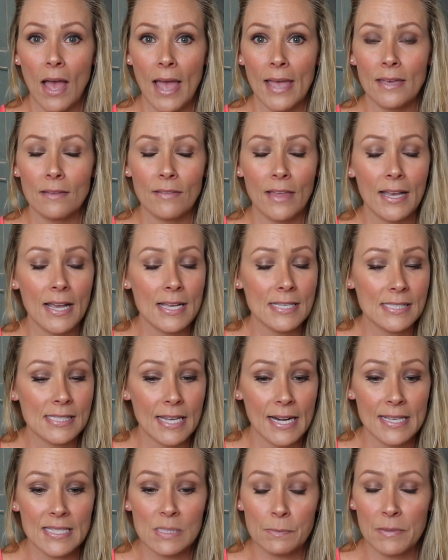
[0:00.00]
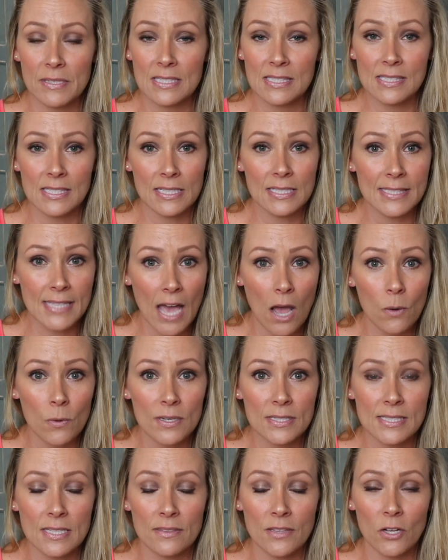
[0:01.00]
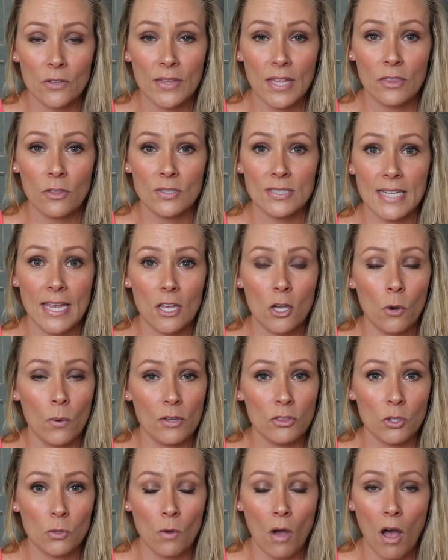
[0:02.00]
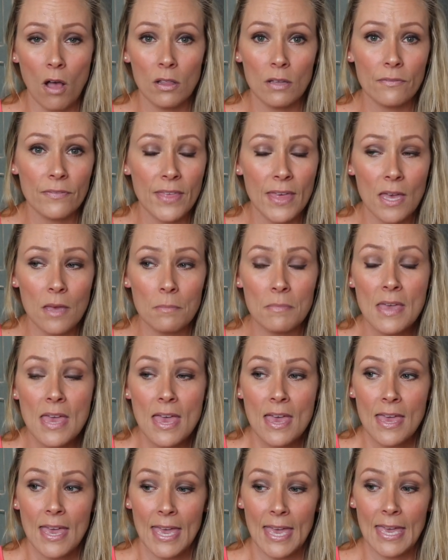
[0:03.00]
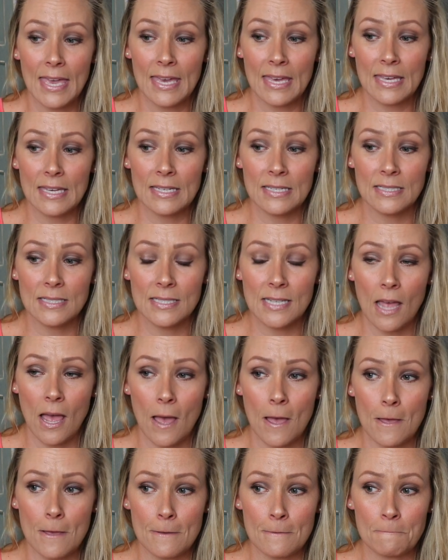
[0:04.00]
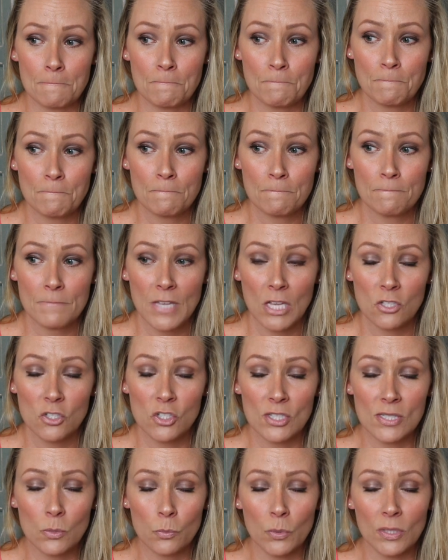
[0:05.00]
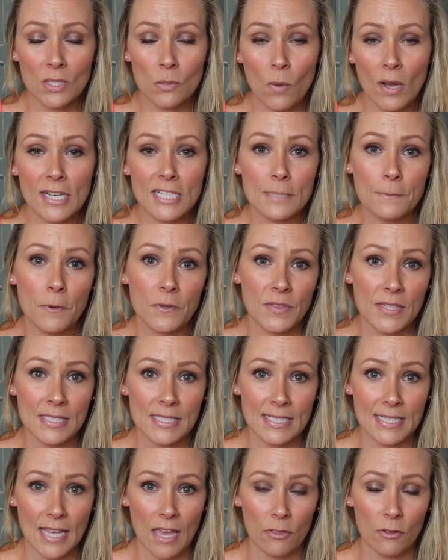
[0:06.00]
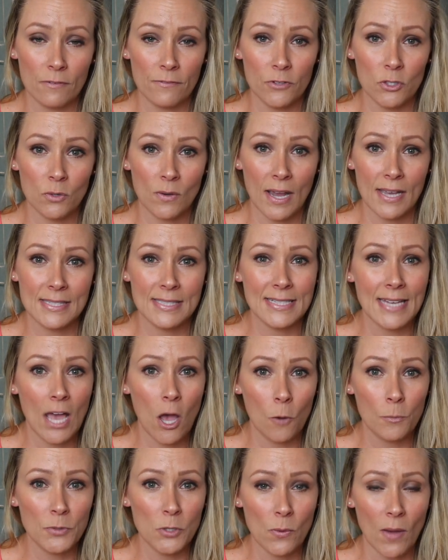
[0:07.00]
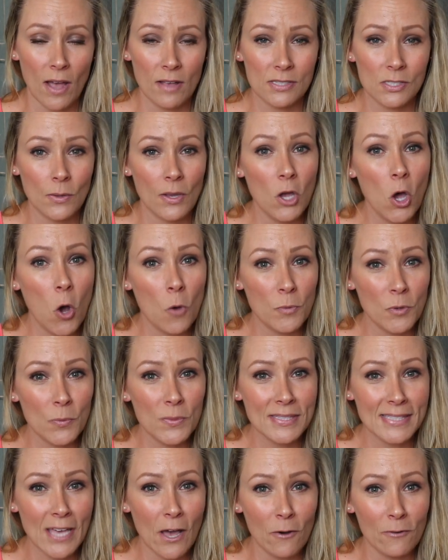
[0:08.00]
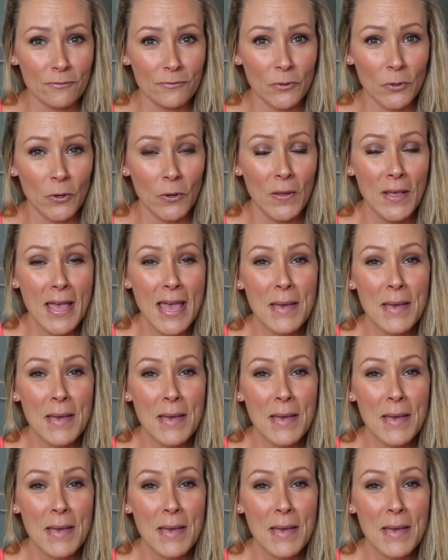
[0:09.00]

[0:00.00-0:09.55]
I like I said, I spent six hours was in there the other day going through all of them and um, just really wanted to put this together for you guys to help you out. So I hope it was helpful.